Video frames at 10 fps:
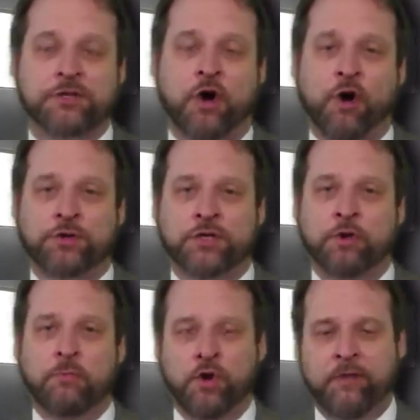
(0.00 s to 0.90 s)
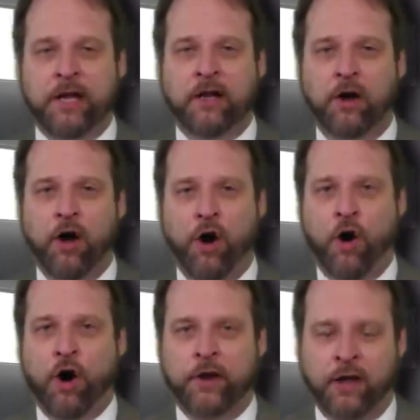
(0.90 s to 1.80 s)
also moving
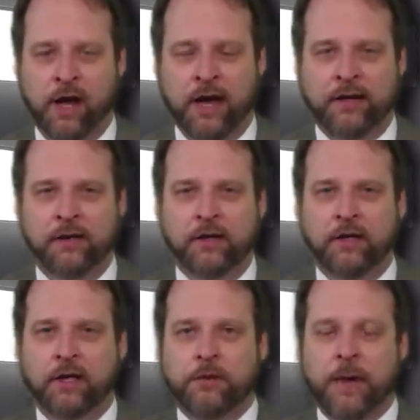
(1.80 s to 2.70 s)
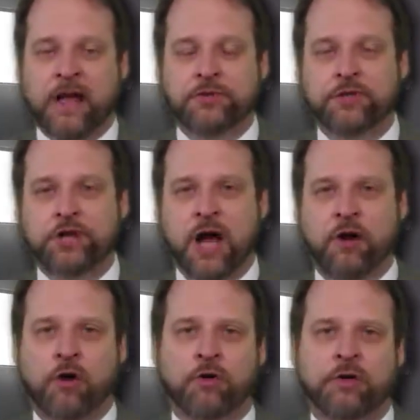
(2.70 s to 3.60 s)
online. Pastor John
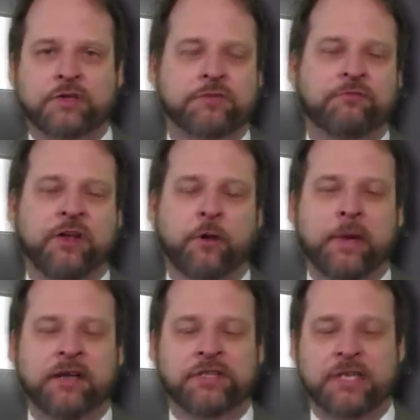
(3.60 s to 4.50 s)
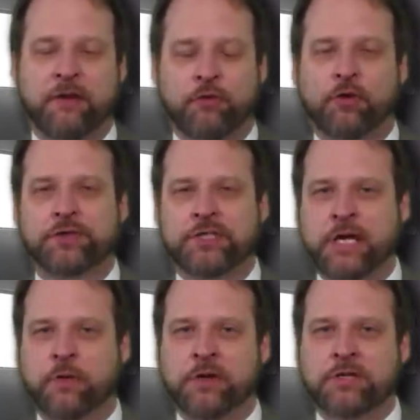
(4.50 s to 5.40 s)
Arnold is filming several
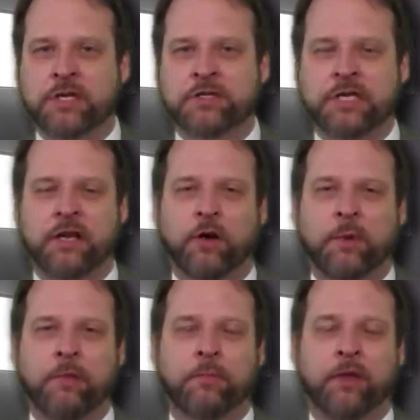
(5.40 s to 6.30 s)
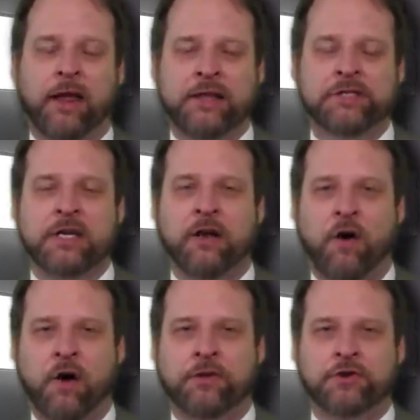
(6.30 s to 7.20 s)
sequences that he'll be placing
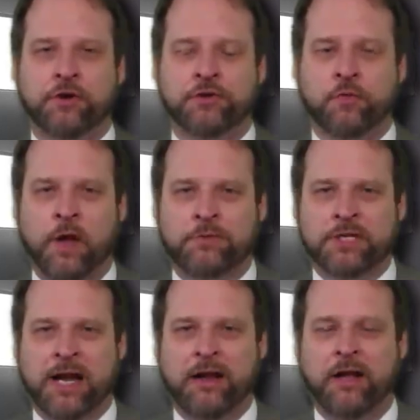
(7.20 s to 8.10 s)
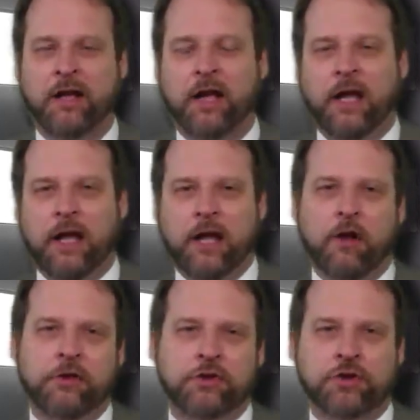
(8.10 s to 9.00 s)
on the church website and
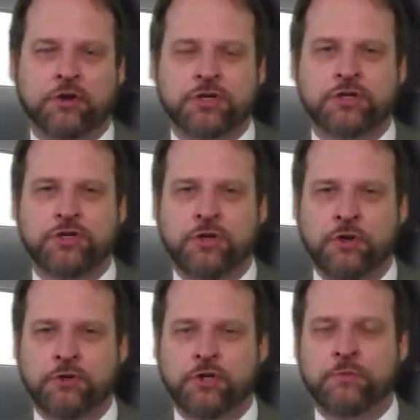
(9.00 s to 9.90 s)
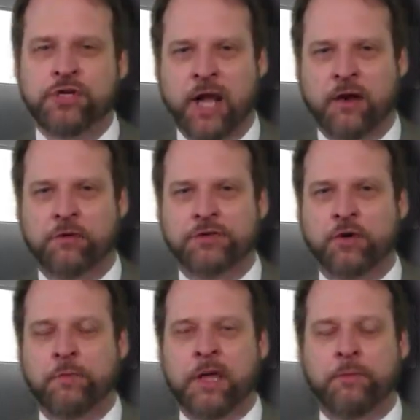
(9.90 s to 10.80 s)
on the church's YouTube channel
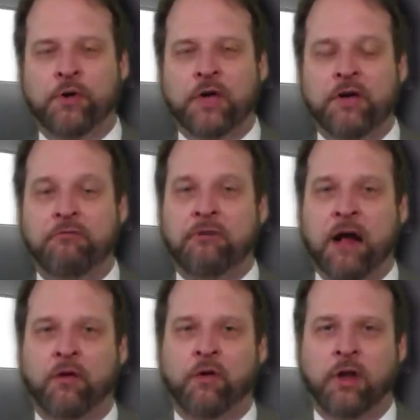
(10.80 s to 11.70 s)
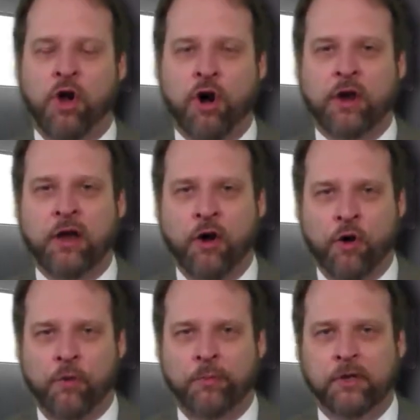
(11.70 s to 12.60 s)
so people can follow along at
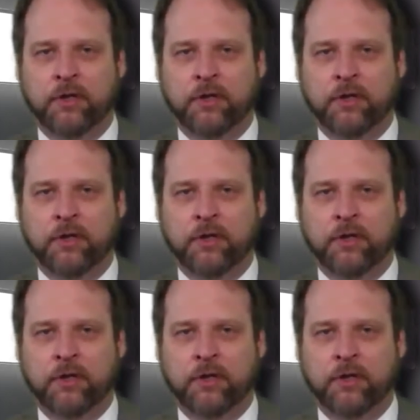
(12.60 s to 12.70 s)
home.